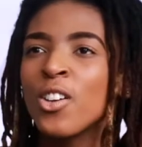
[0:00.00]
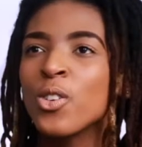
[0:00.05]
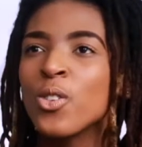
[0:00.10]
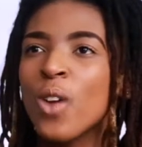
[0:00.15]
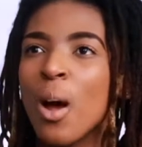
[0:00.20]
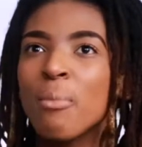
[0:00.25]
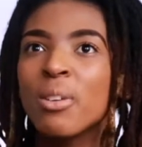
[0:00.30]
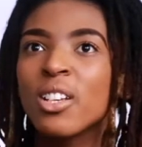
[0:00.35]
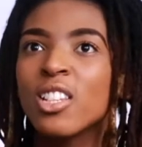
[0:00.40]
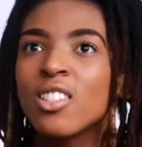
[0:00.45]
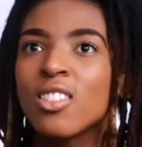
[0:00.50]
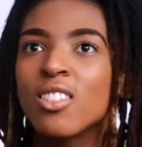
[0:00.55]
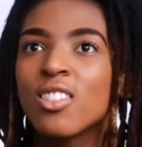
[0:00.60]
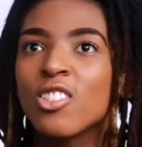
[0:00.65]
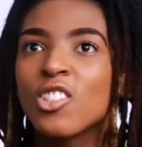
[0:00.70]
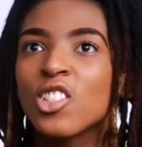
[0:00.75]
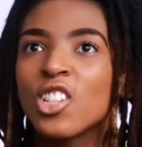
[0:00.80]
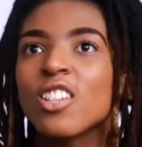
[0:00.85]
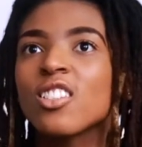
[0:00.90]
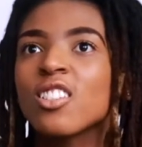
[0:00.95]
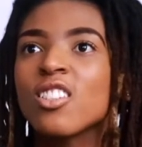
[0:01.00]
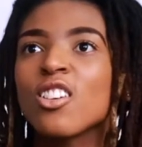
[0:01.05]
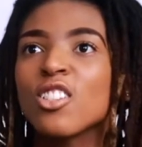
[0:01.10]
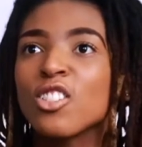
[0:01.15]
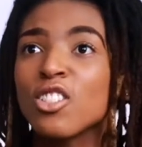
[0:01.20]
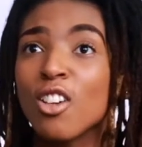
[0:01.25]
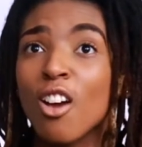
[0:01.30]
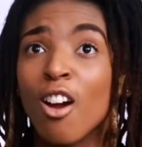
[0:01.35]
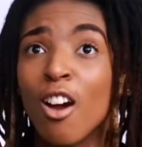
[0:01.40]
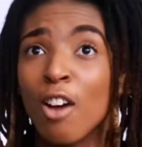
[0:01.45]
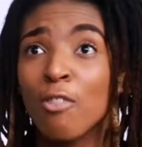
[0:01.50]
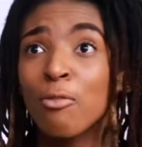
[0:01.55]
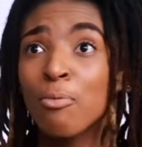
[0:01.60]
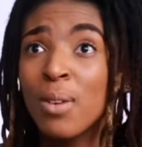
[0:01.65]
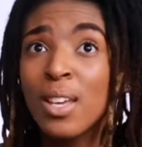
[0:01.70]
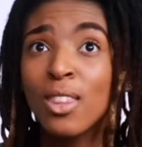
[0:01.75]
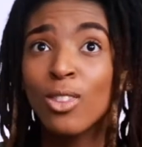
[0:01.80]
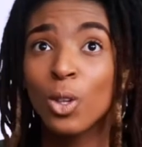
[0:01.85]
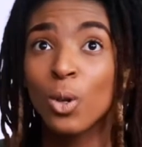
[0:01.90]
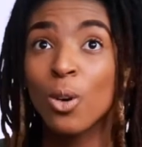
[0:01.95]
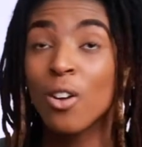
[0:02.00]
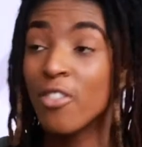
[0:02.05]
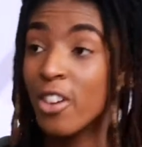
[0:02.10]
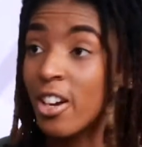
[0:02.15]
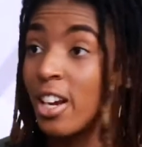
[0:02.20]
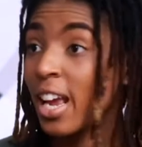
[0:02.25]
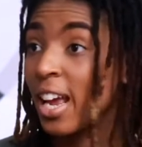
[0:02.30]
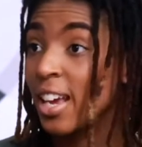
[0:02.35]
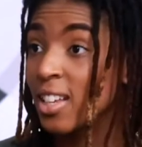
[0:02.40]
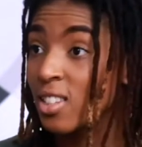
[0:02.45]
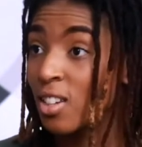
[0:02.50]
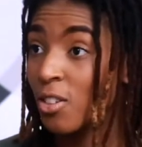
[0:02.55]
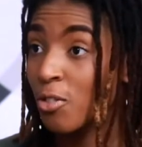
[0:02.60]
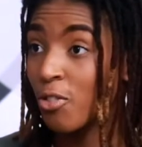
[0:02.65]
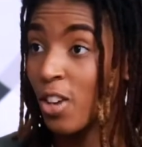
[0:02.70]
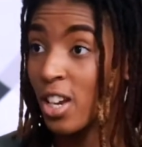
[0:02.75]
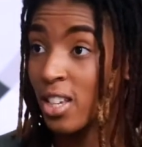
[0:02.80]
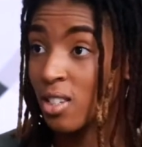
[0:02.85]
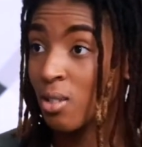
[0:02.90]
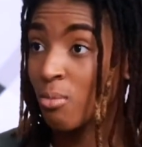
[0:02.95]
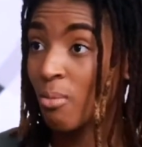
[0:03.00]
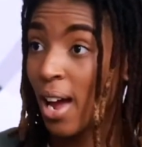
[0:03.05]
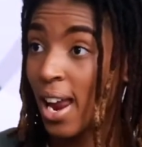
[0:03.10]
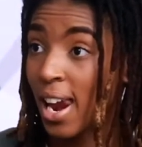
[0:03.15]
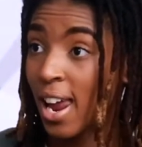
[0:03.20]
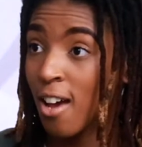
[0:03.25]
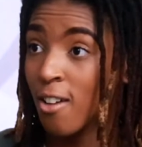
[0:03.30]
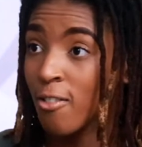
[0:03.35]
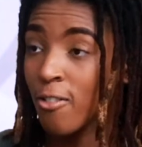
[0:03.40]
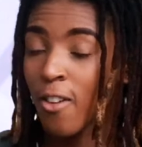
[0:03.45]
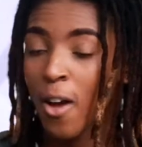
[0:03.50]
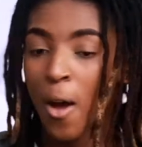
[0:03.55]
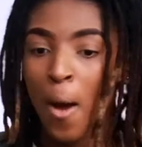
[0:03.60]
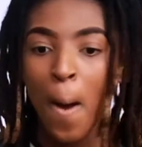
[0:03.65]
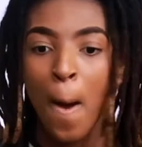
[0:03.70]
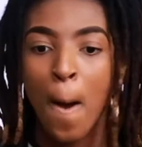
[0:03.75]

You know, I mean, just this year I've been through a very hectic phase in my life,